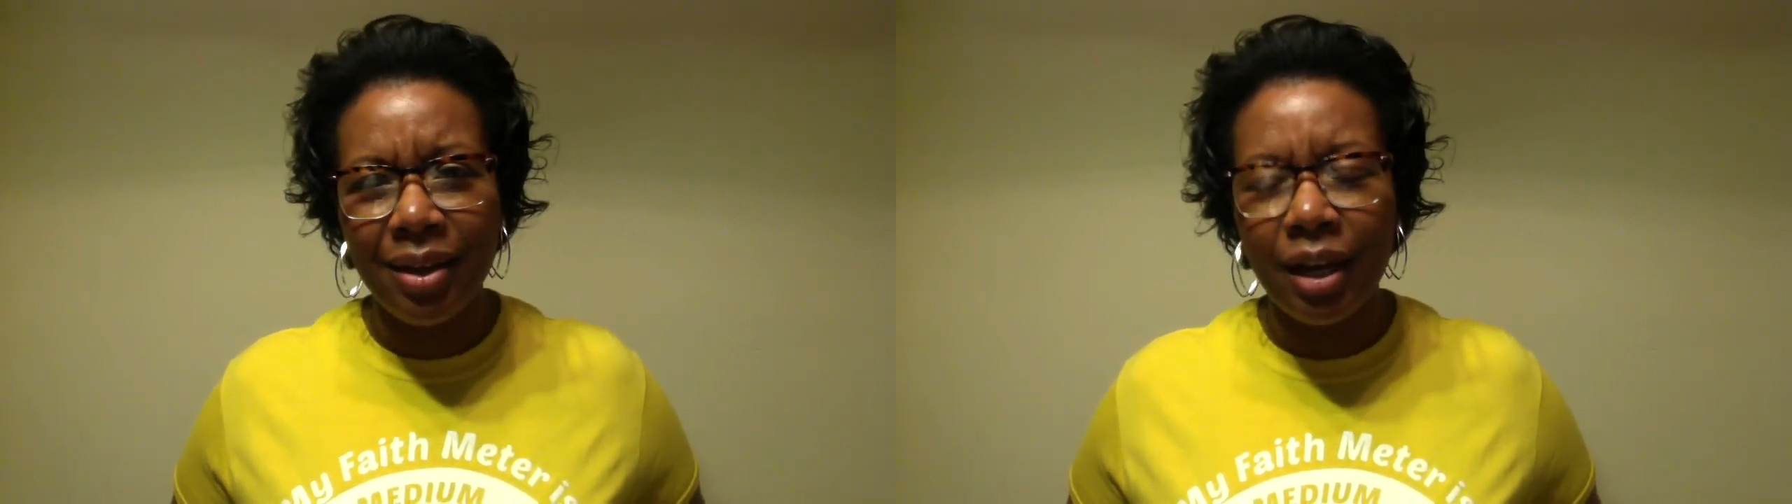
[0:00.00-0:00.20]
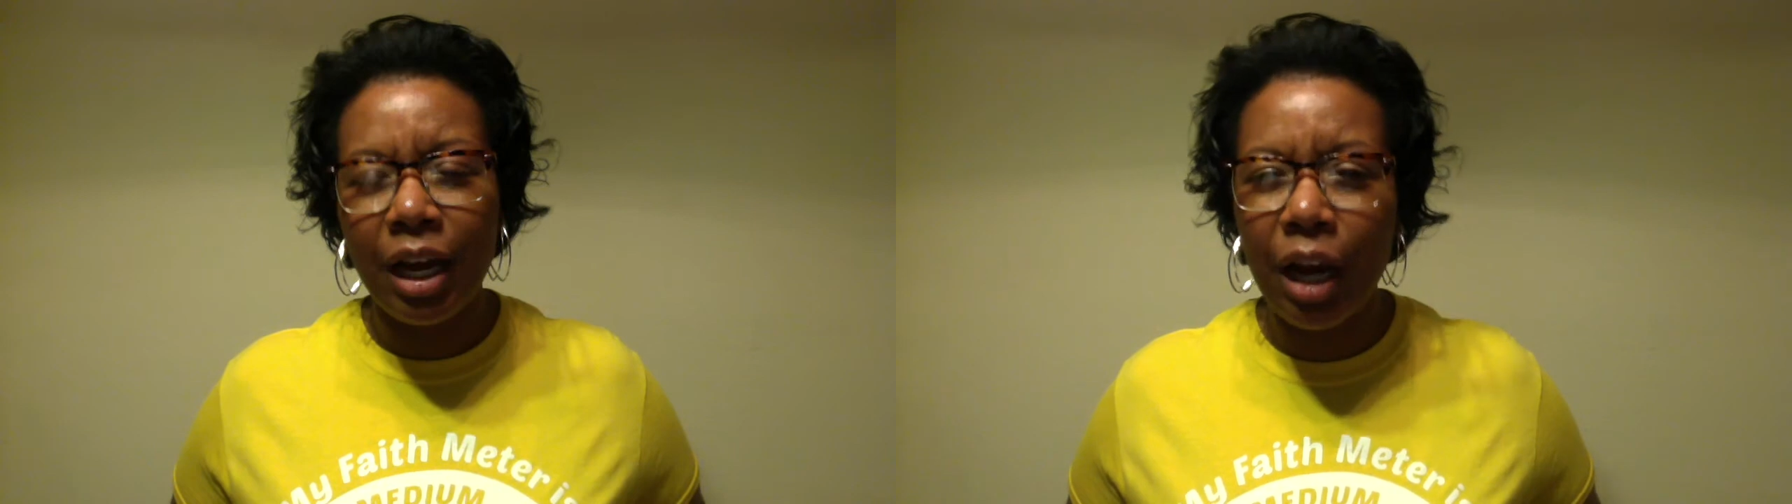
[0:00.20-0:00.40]

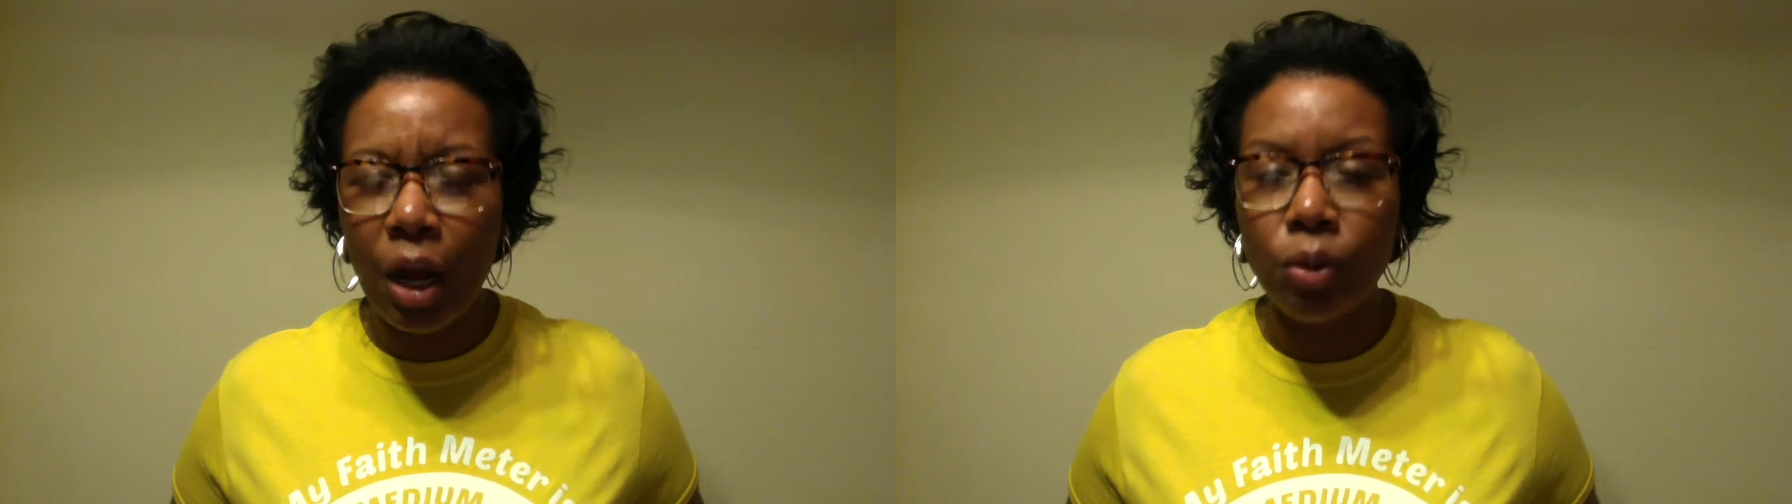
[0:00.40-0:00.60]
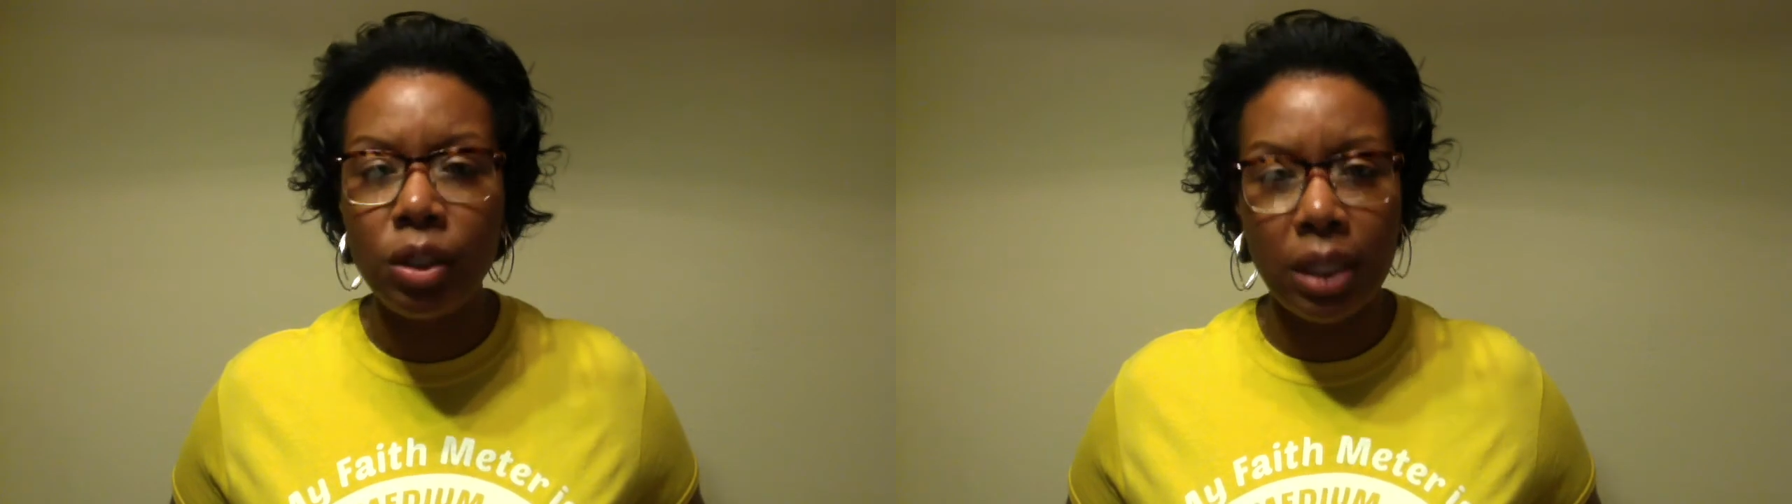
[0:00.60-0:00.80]

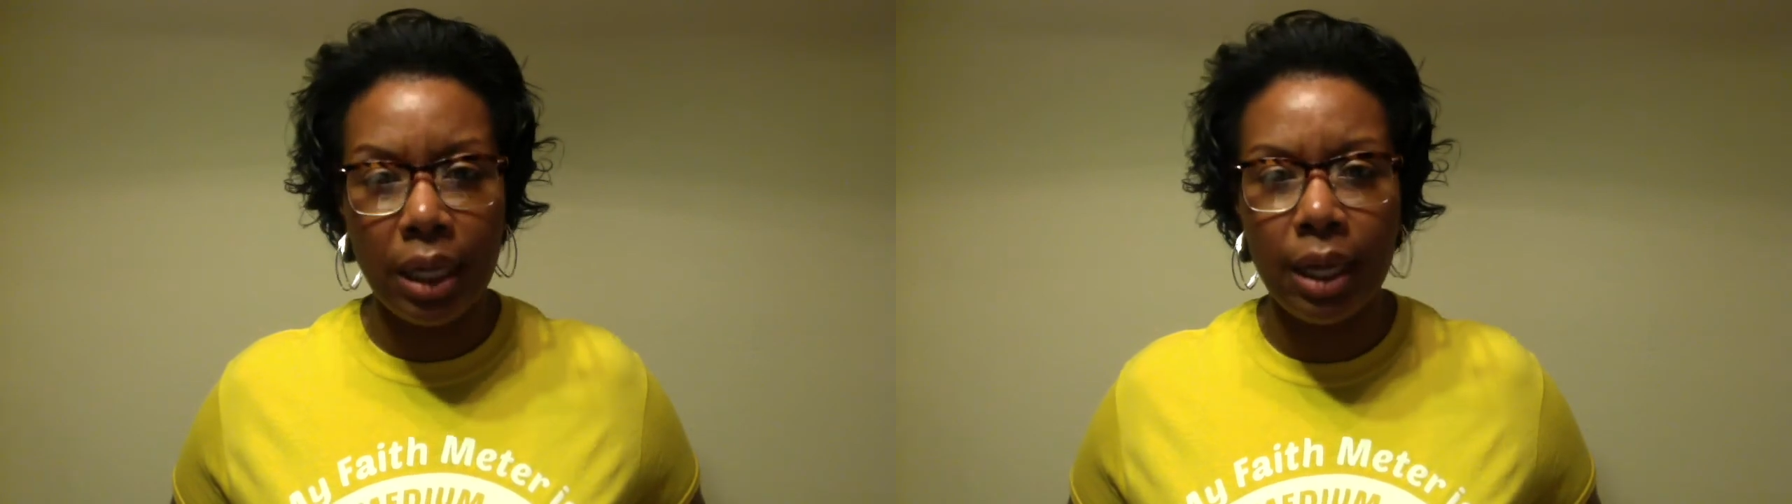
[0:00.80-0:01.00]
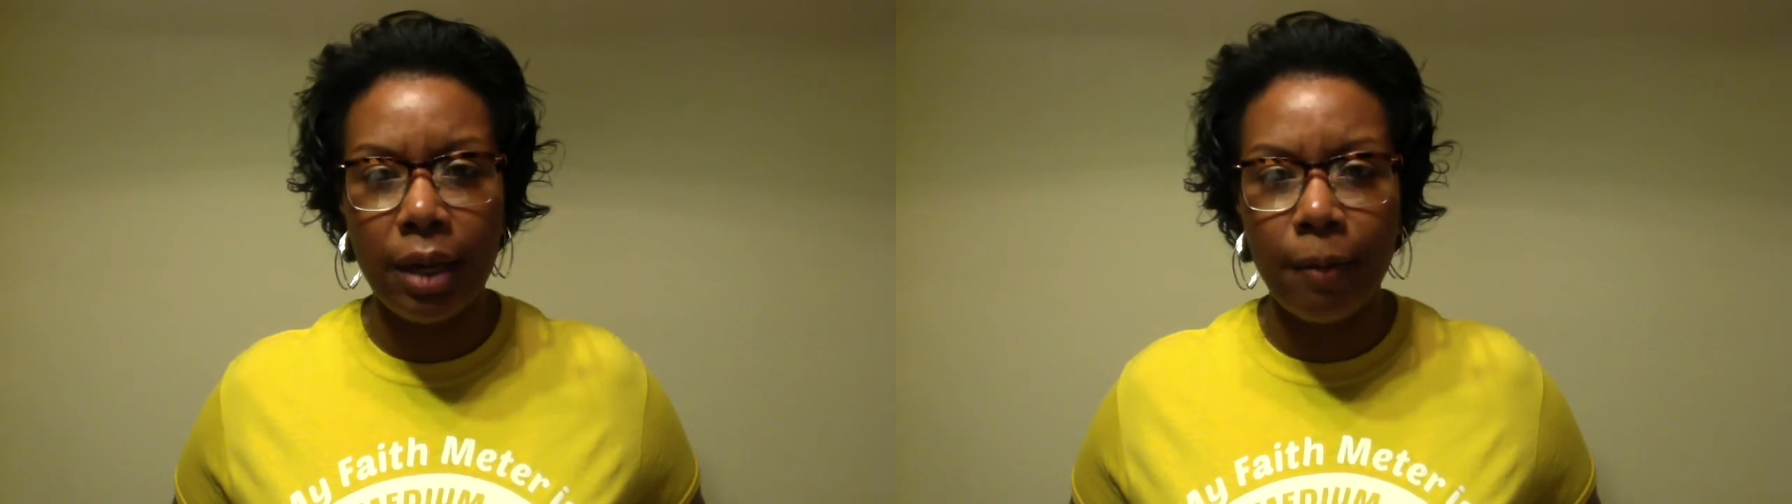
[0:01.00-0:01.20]
close
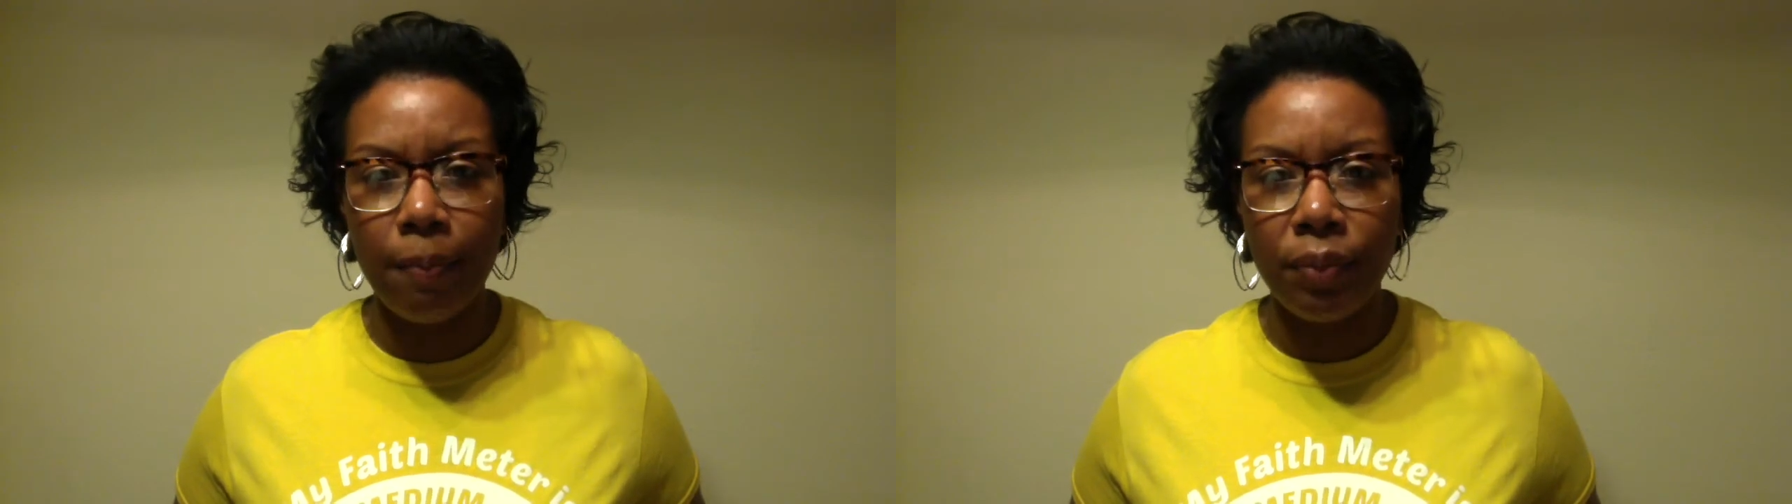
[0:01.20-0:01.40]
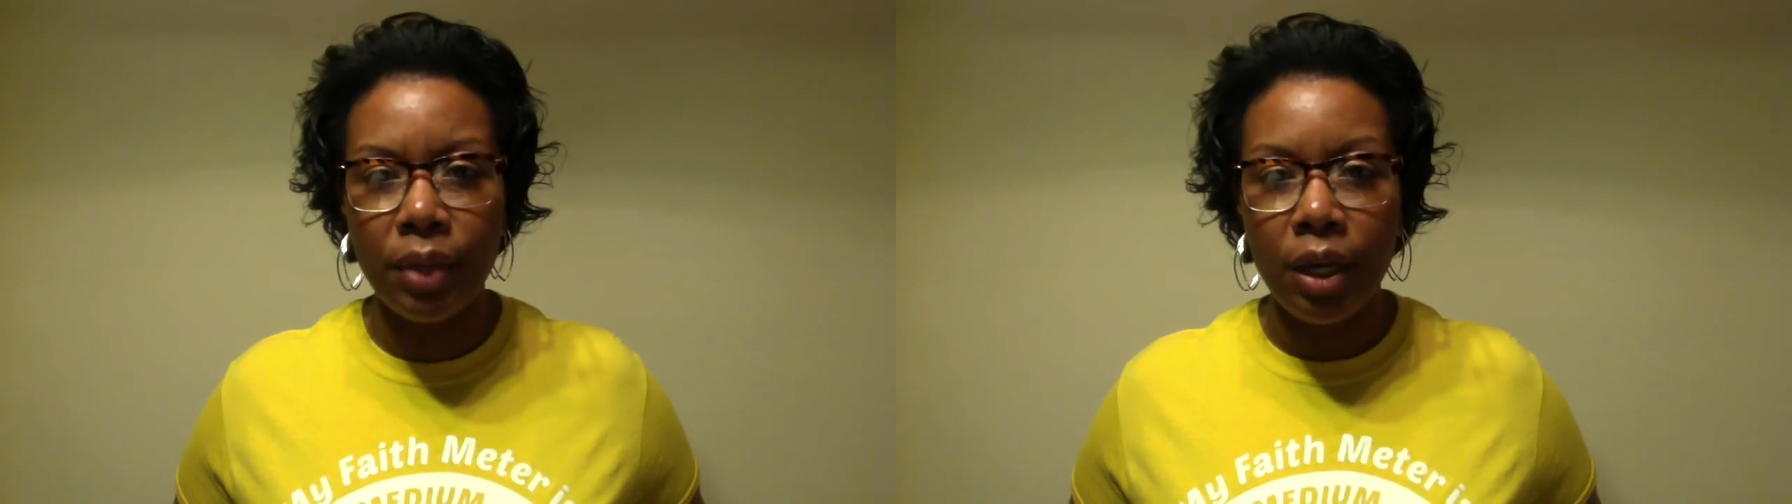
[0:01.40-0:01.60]
to
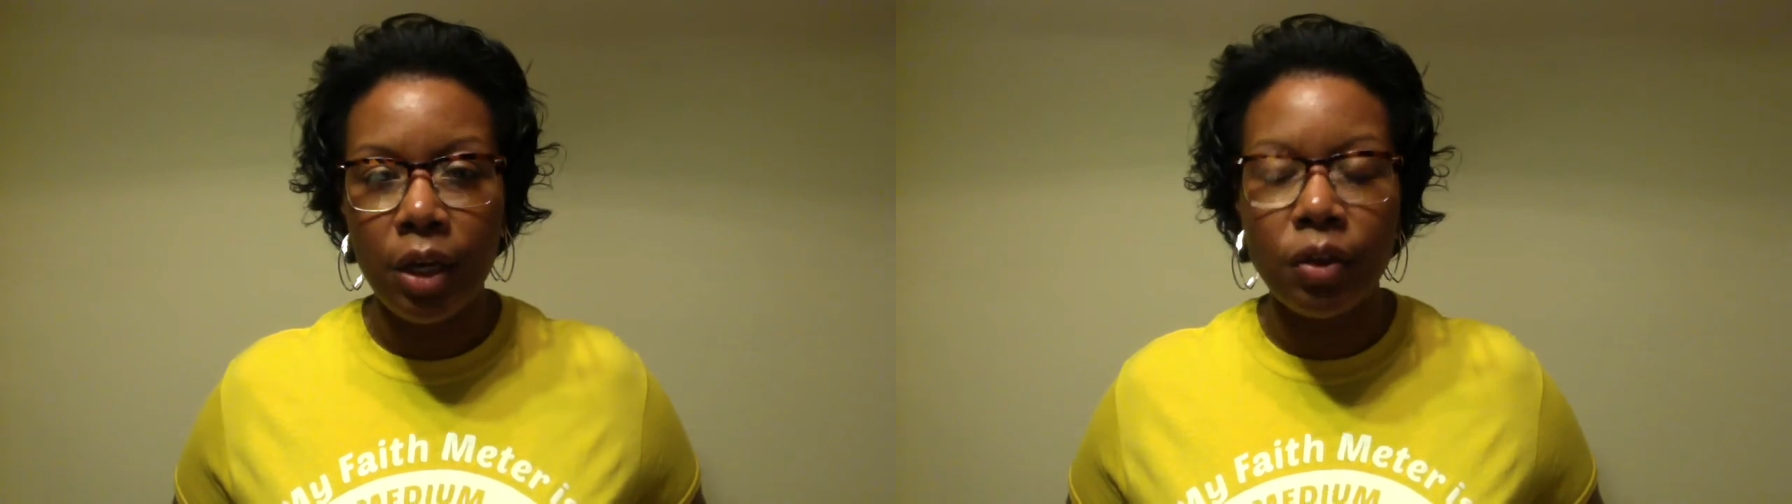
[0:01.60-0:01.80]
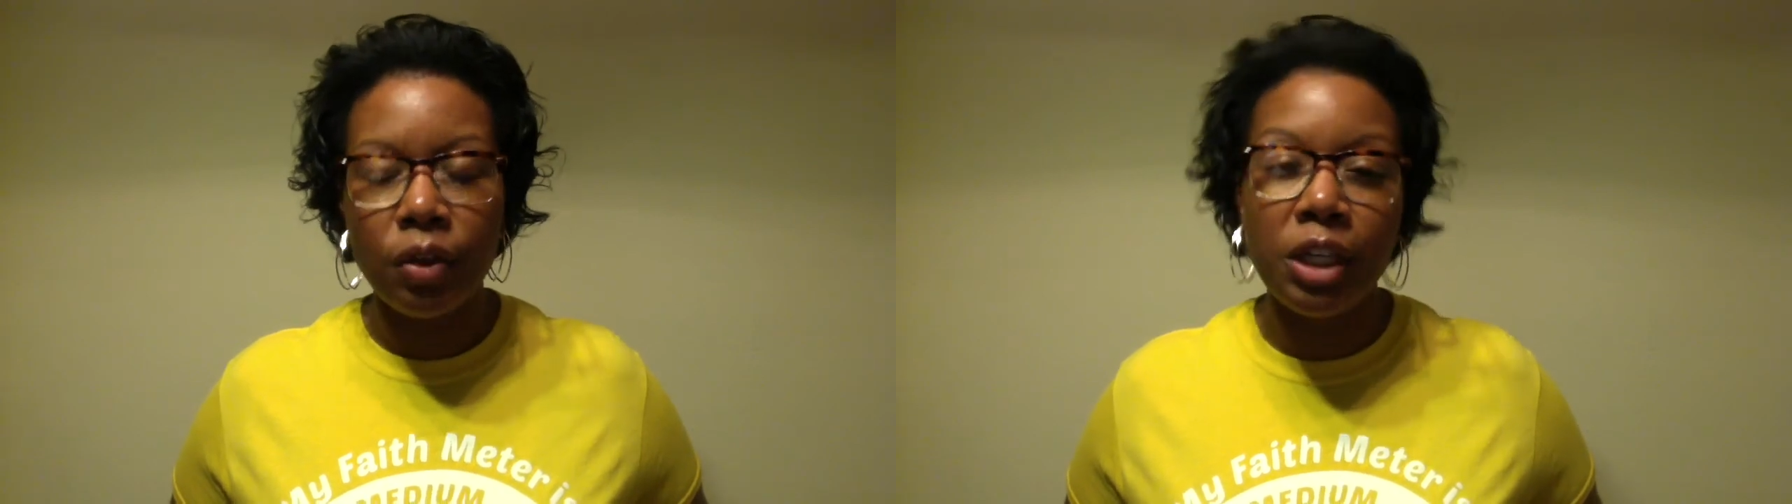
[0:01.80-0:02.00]
Him so